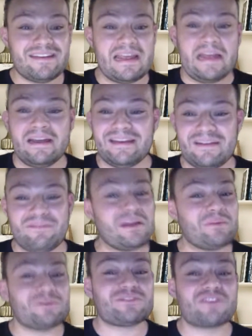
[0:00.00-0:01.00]
And if
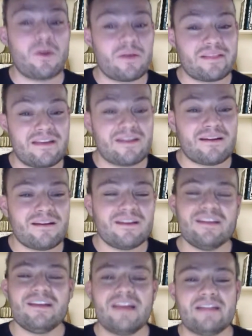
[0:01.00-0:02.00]
anyone's going there
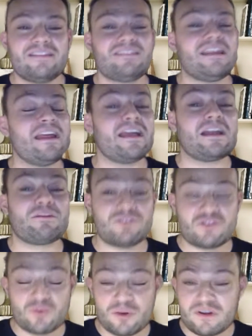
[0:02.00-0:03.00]
and staying at a
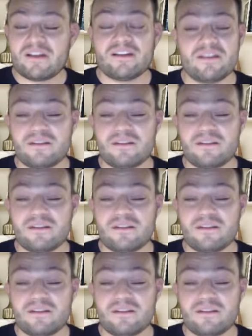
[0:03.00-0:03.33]
resort,